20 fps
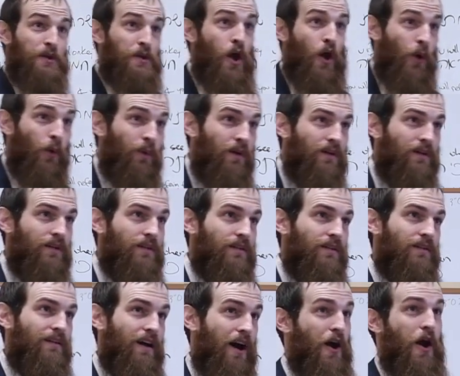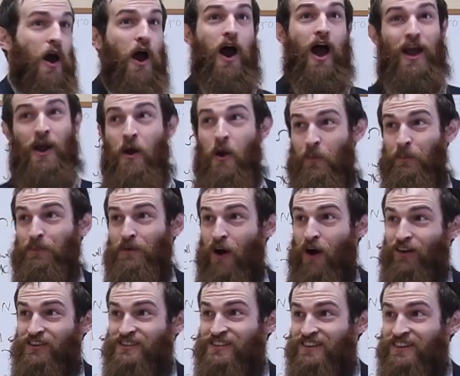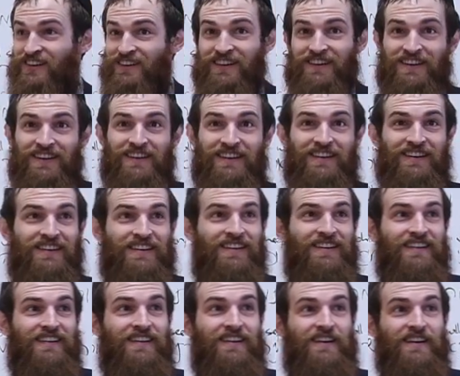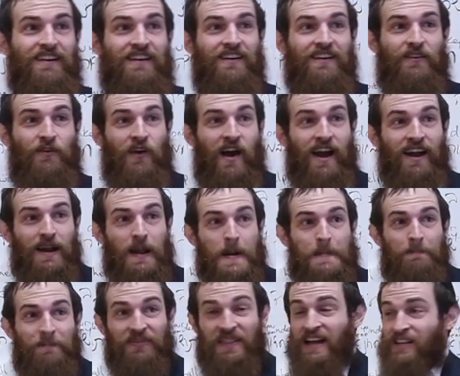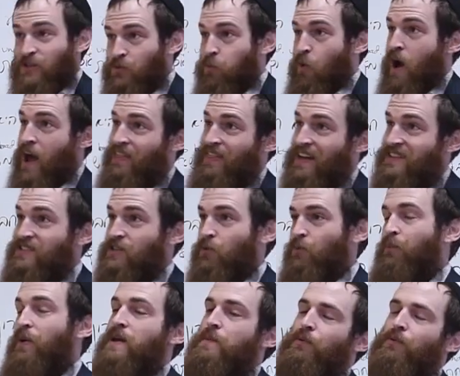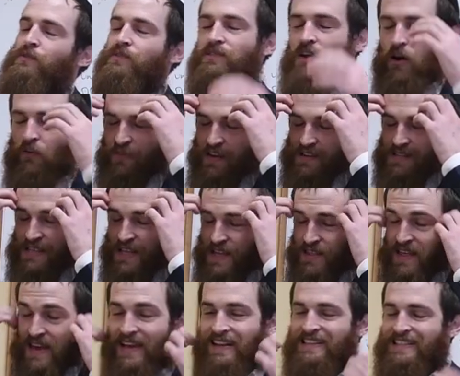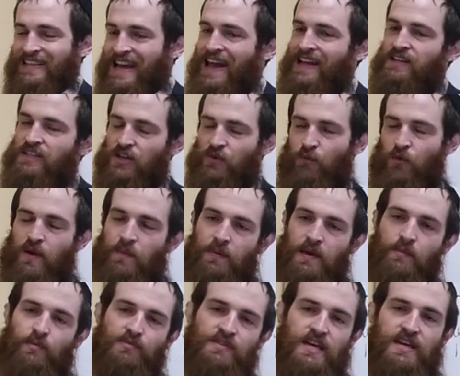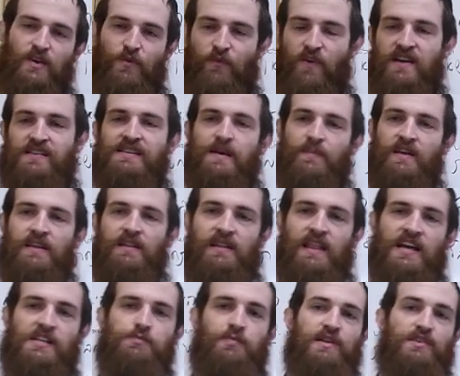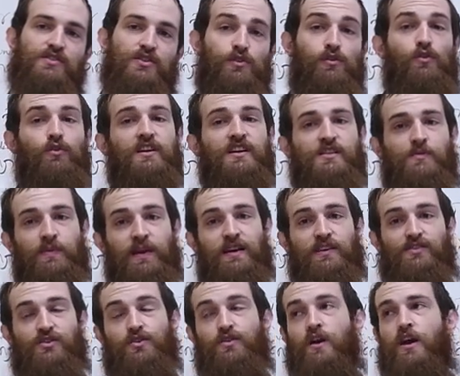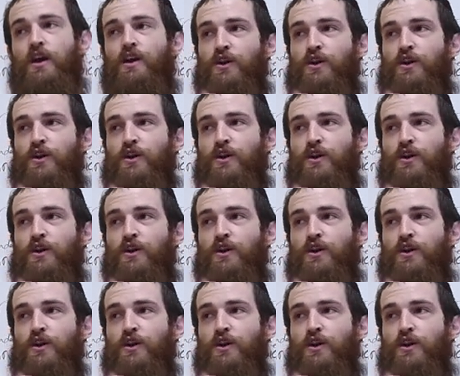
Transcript: No. I hope not. Right? That's why, that's the people, obviously the intent of when people say you find something in the last place you look is because you,